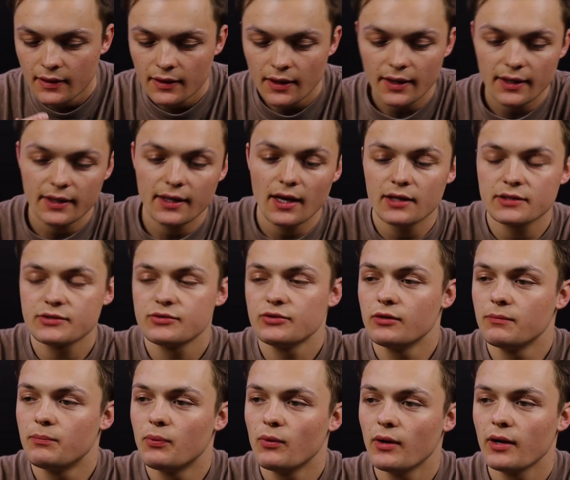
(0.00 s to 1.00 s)
it got to
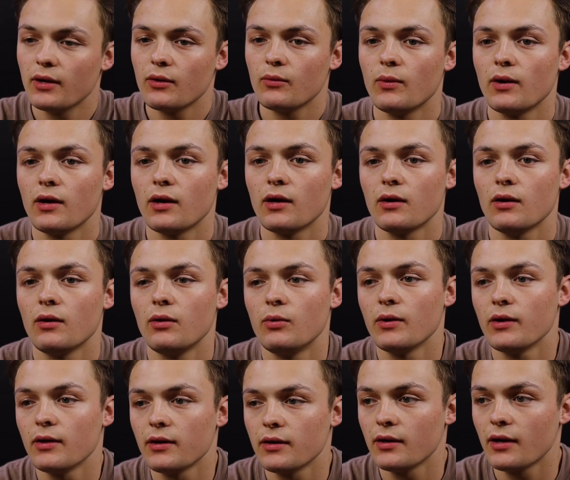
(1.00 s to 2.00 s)
a point where
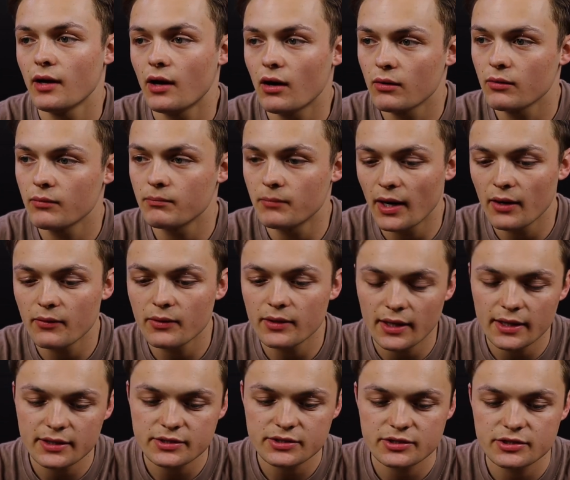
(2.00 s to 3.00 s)
my
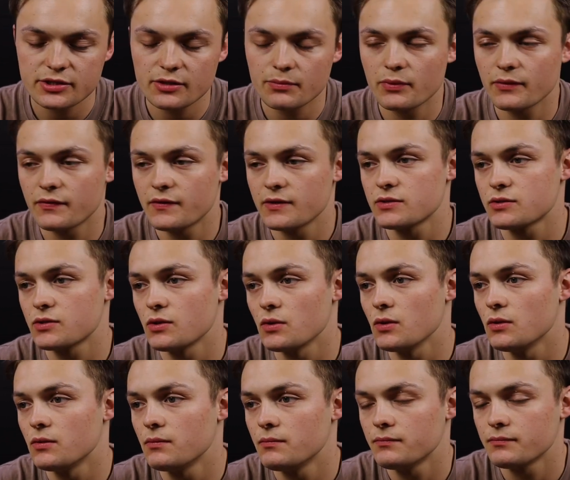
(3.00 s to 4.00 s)
relationship with this
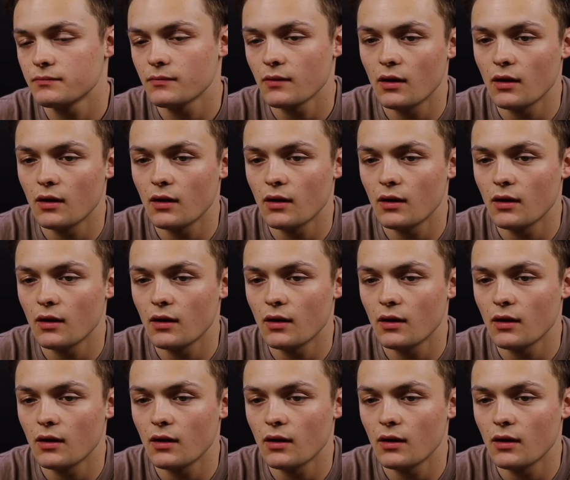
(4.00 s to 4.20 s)
girl,